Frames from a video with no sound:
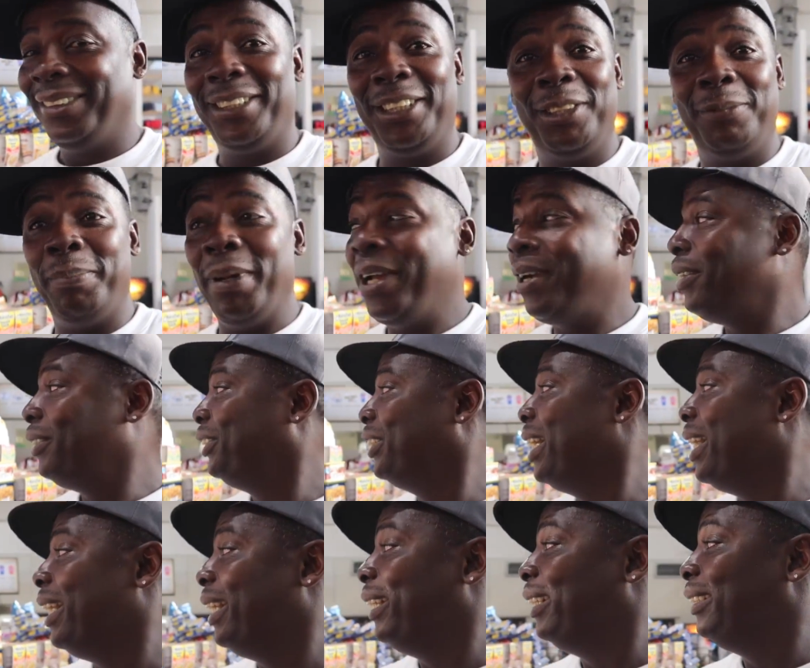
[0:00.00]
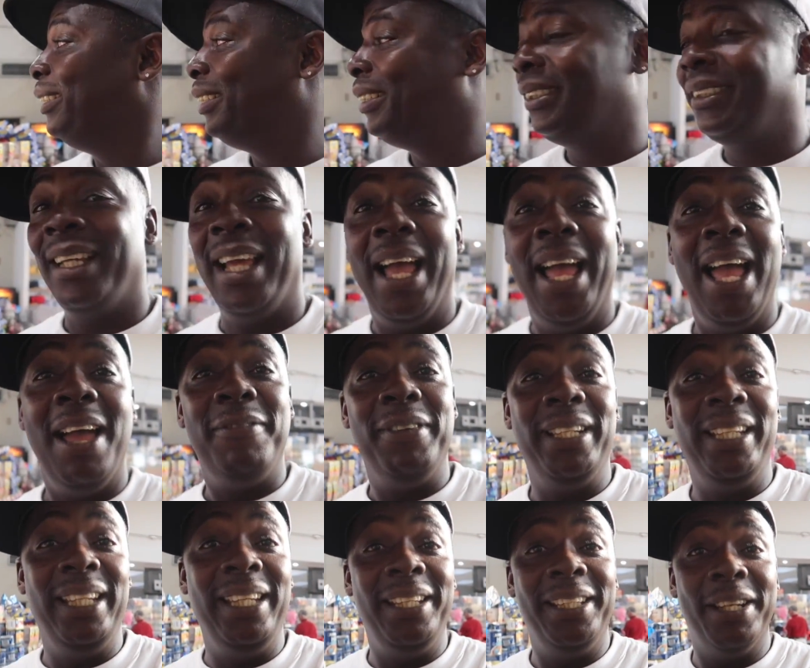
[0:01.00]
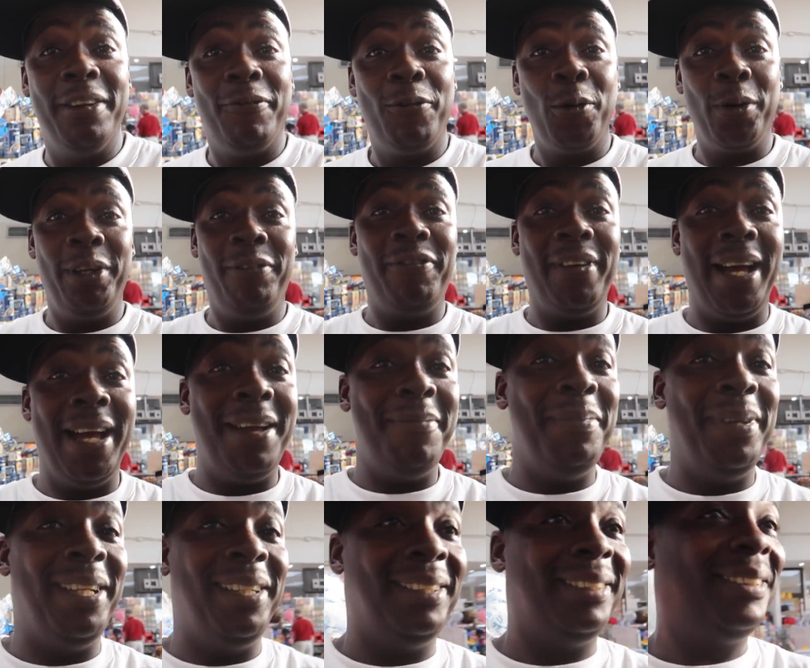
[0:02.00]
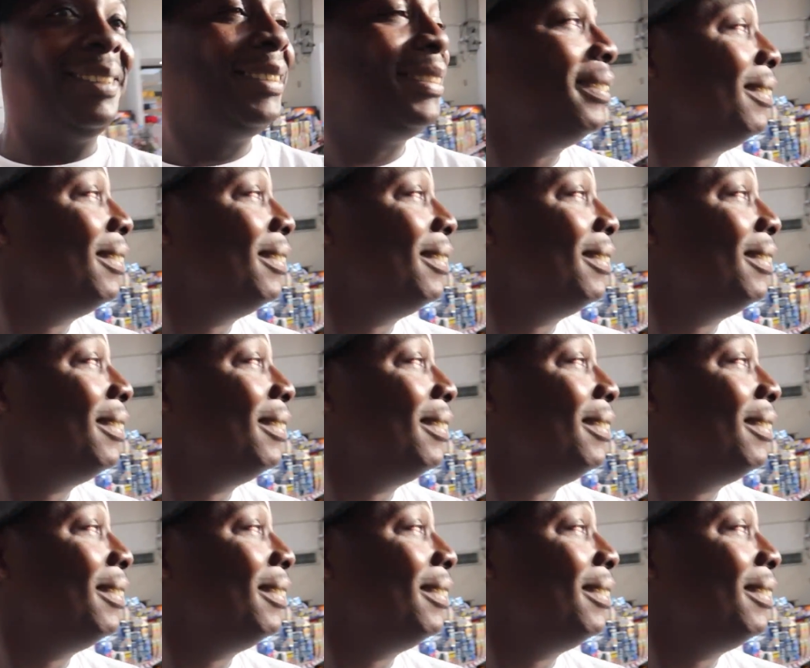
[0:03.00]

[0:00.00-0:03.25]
Spare change. I haven't eaten in 45 minutes.